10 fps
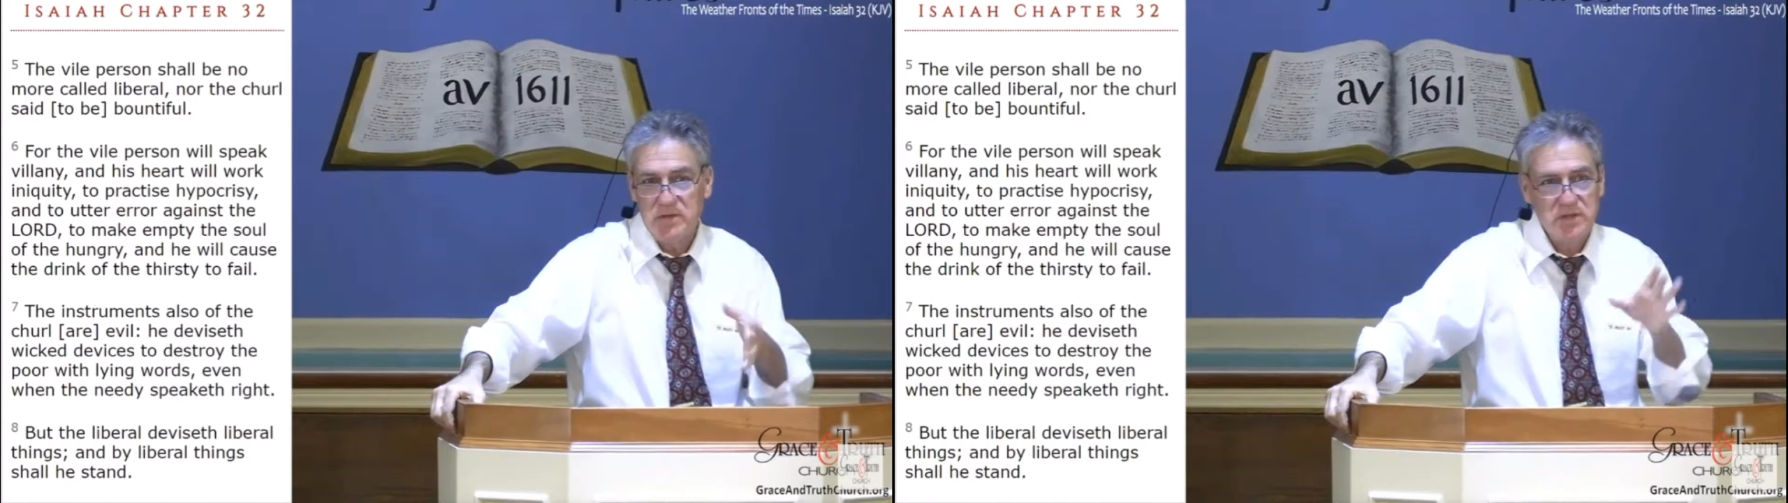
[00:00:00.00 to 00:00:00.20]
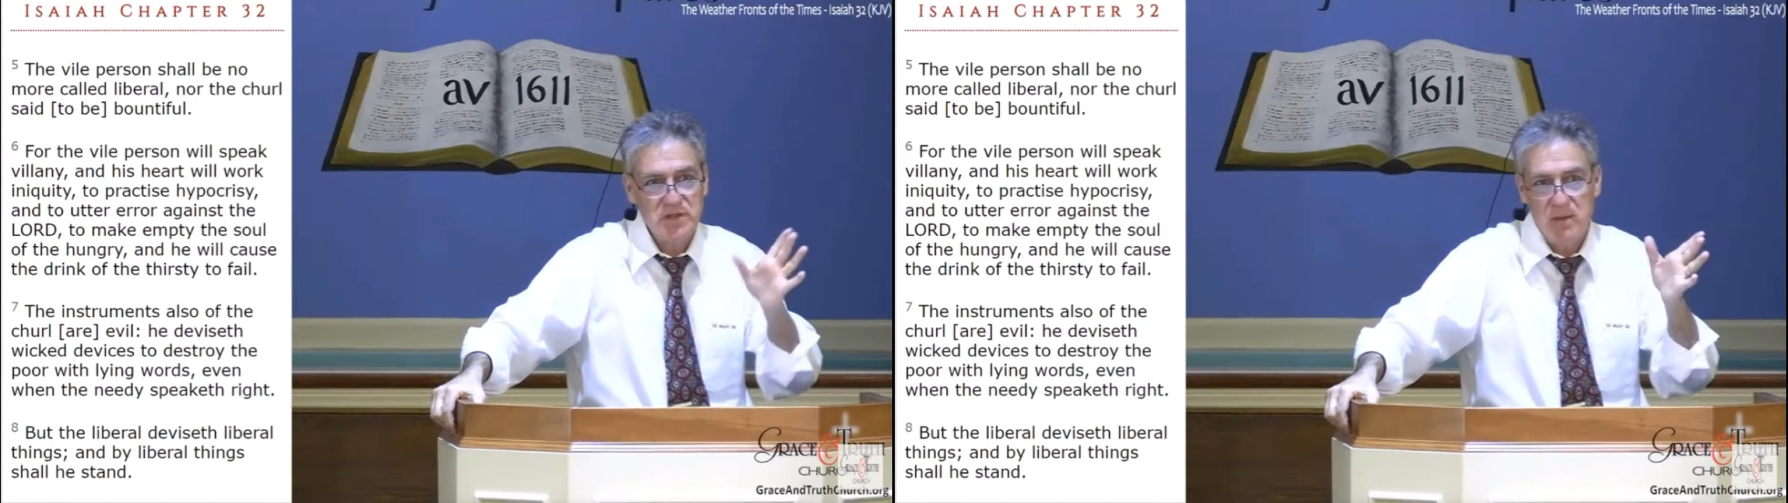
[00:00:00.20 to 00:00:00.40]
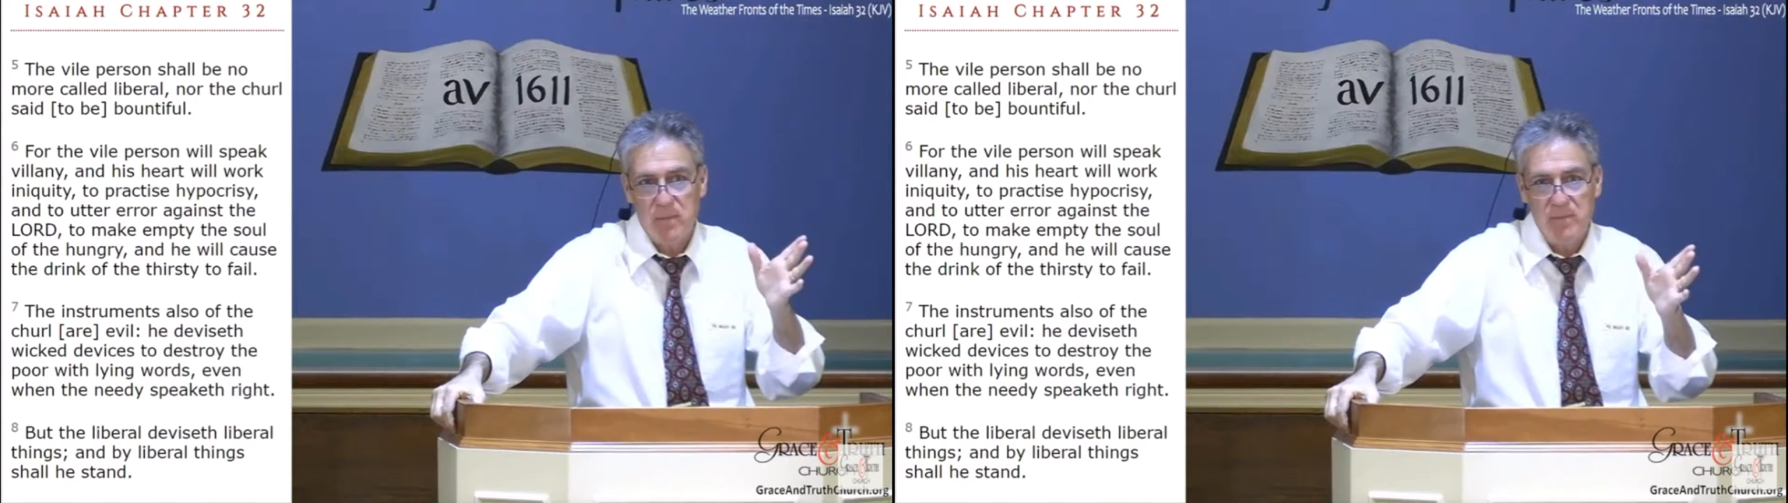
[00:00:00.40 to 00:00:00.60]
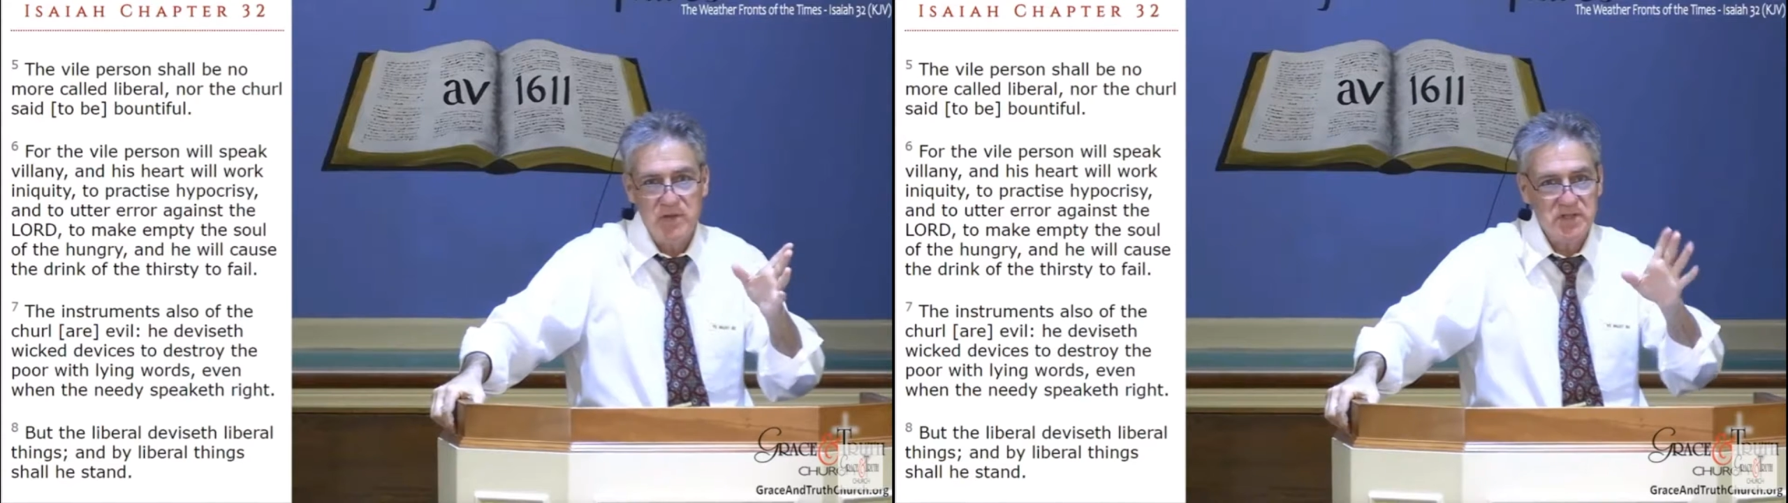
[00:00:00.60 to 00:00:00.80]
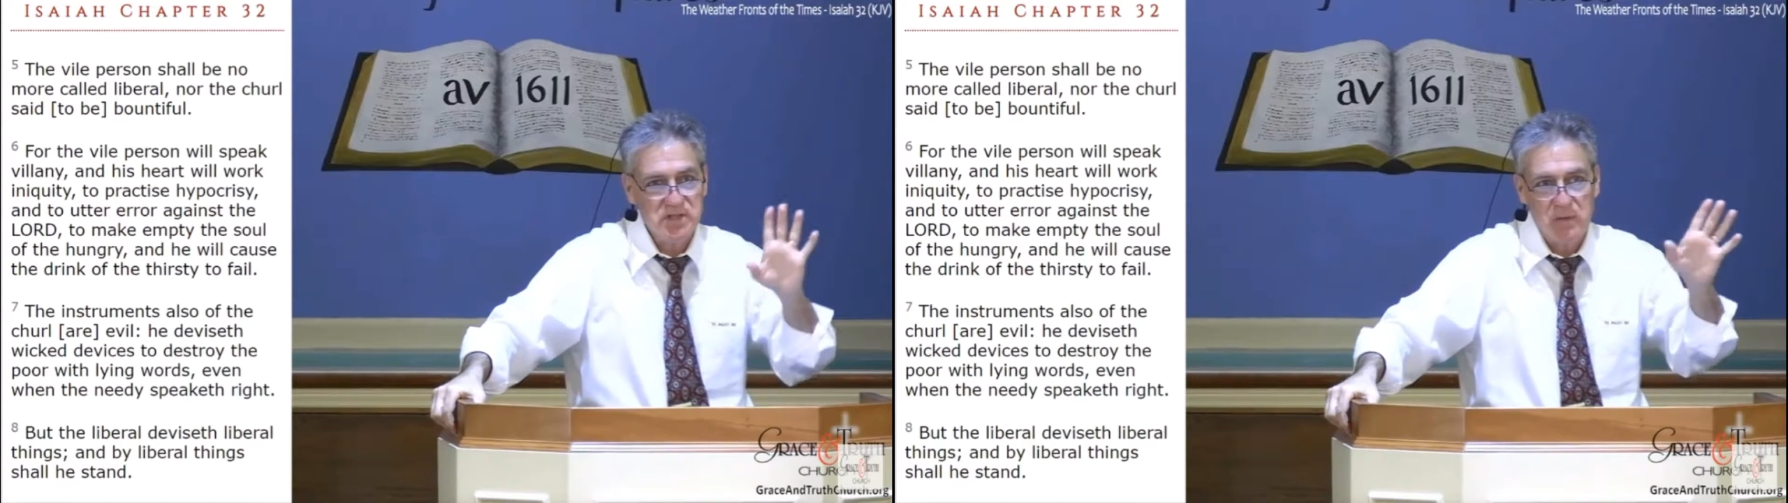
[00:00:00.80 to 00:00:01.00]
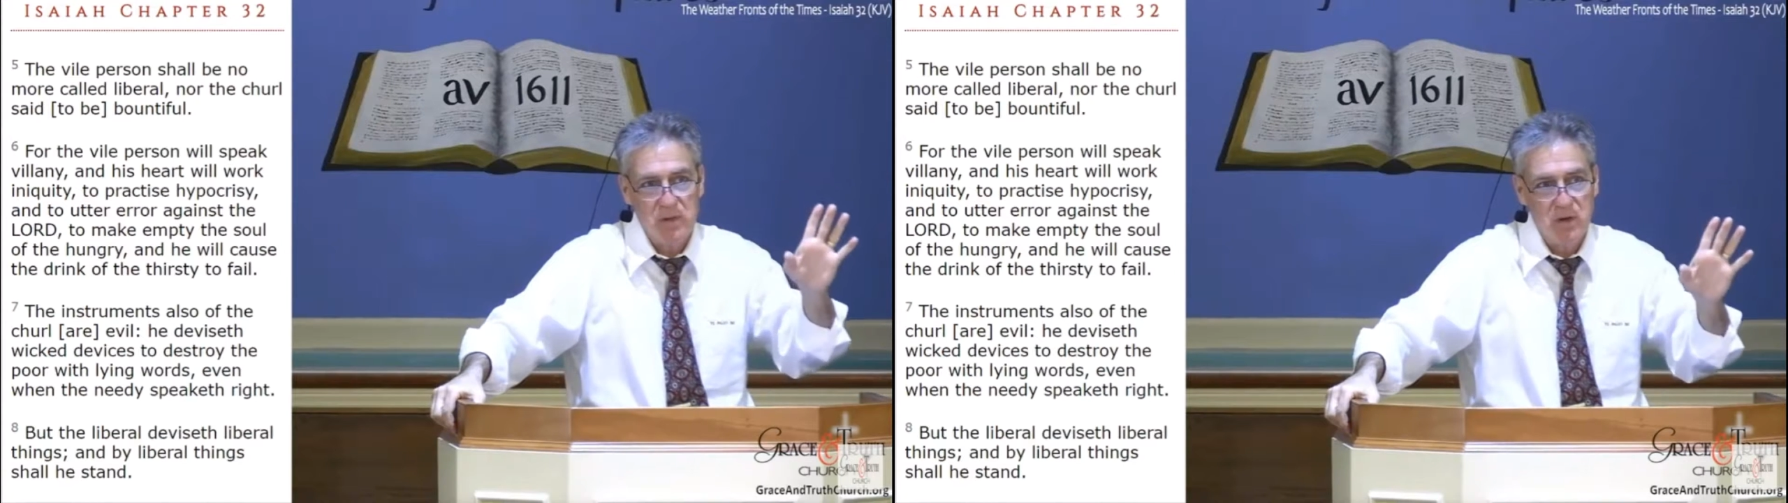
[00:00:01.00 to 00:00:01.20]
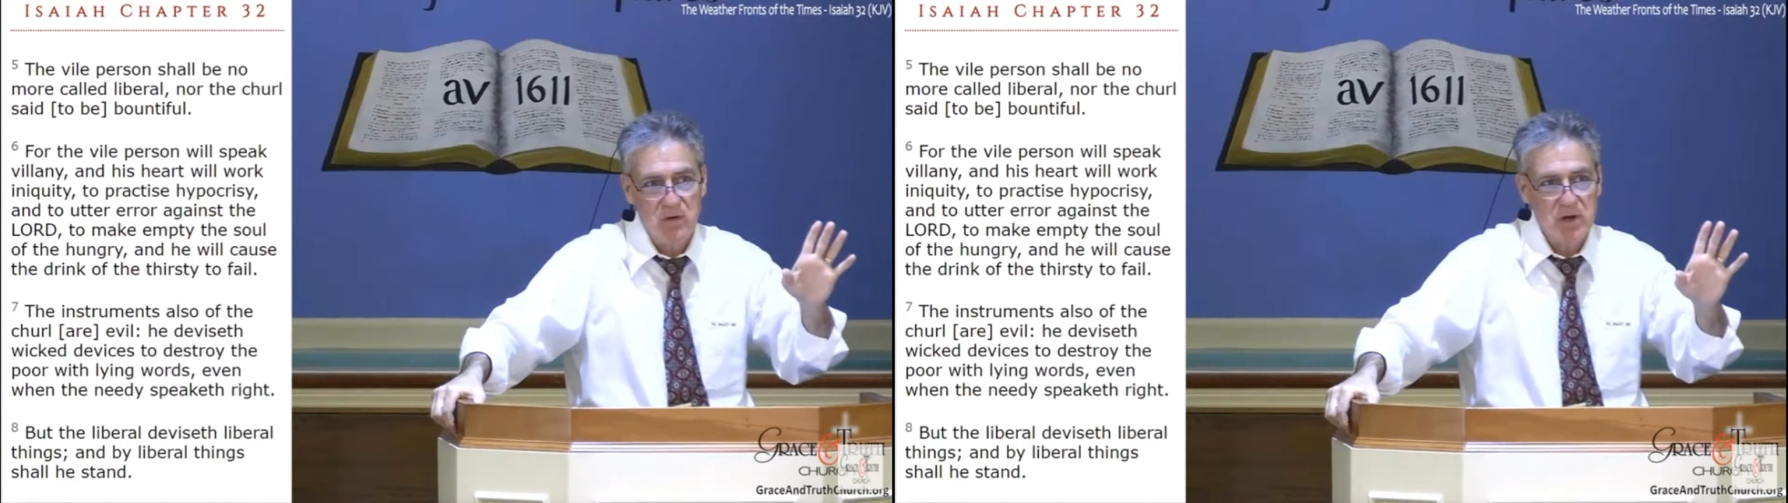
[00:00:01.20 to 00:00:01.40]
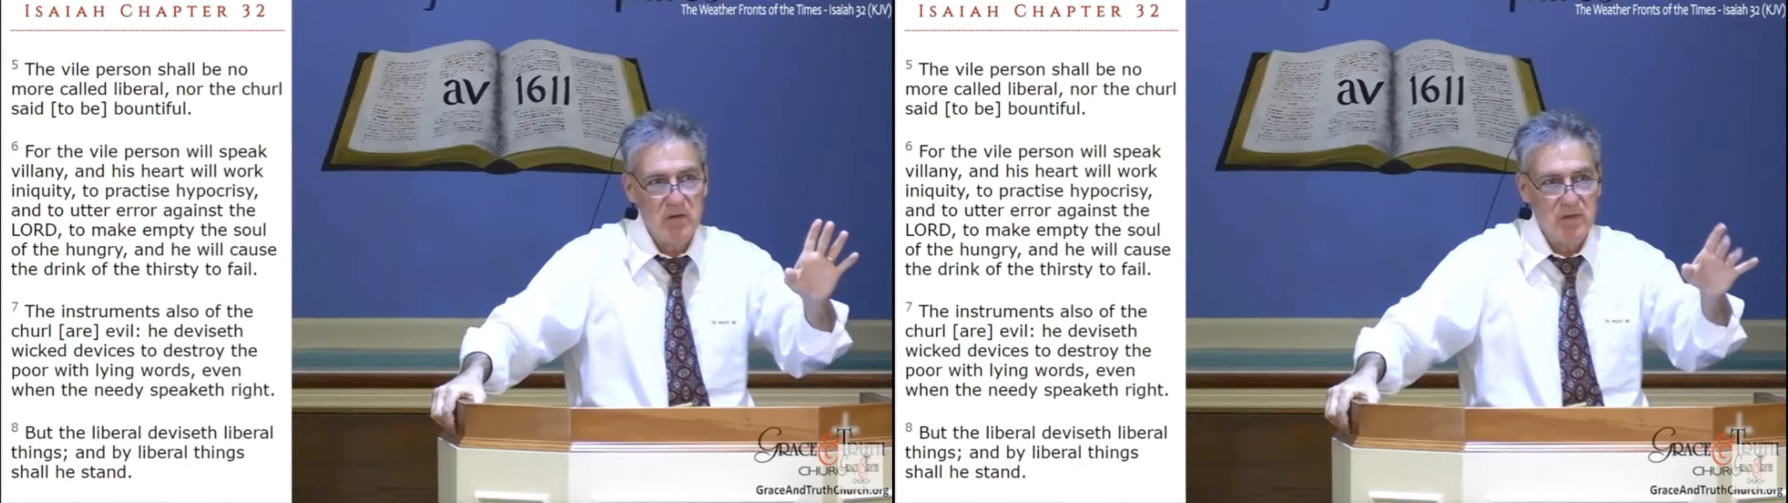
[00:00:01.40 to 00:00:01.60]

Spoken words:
It's none of my business. I really don't care.